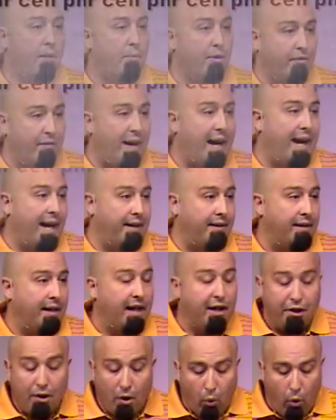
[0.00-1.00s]
provide.
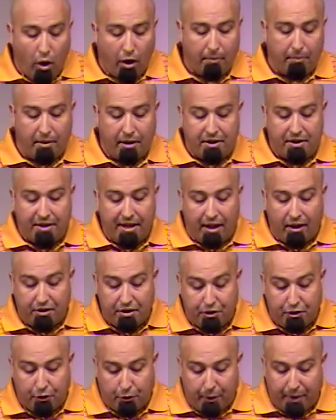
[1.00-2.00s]
In your workbooks, there's
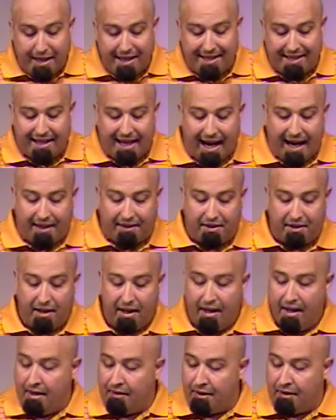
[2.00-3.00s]
three sites.
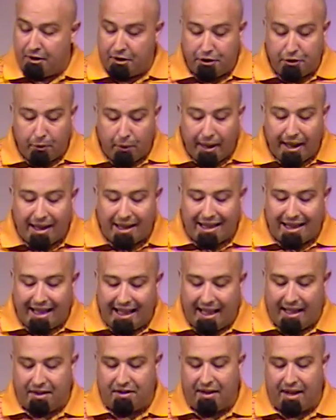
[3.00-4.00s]
There's three
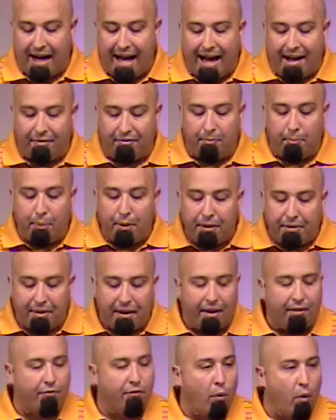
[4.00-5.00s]
links that I've put
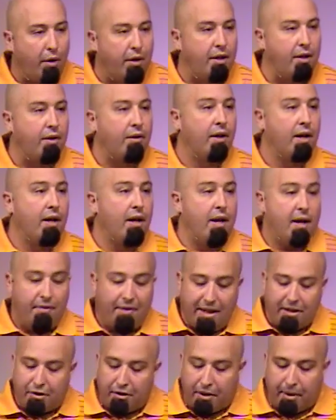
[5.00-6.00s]
there for you.
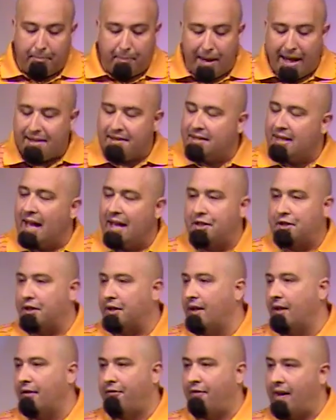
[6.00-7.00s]
These are the best sites you're
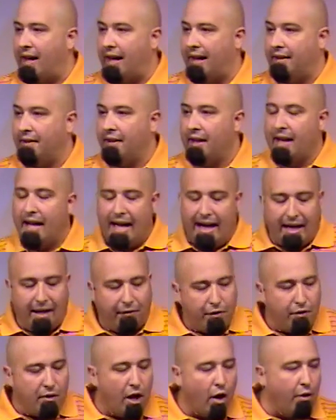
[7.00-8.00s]
going to find. And
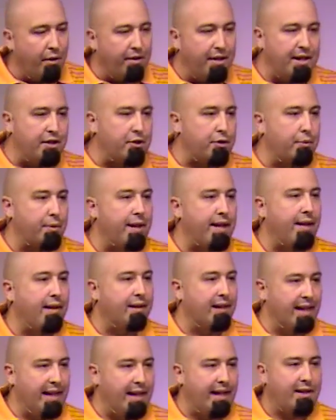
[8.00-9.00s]
if you go to these three
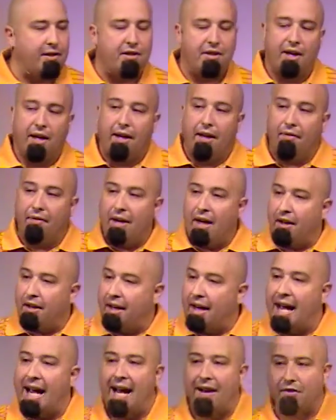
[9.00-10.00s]
links, they're
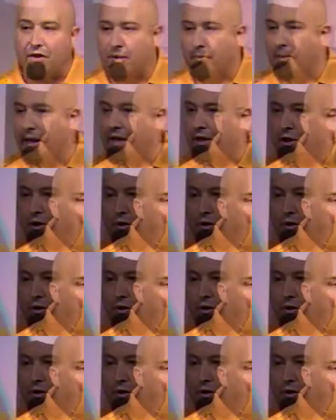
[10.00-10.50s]
going to have some links